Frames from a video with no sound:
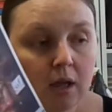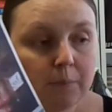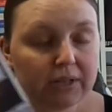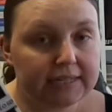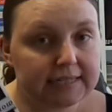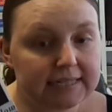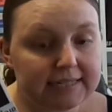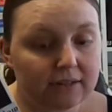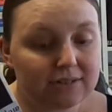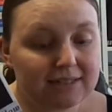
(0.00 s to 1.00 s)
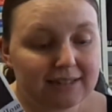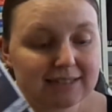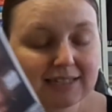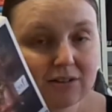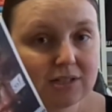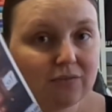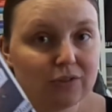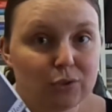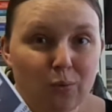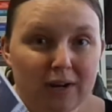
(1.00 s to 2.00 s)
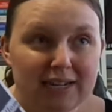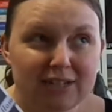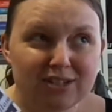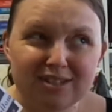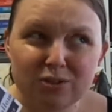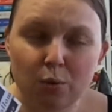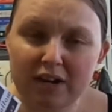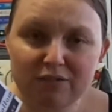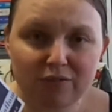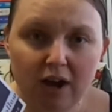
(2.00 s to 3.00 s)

place that sells this sells it for $20 to $25,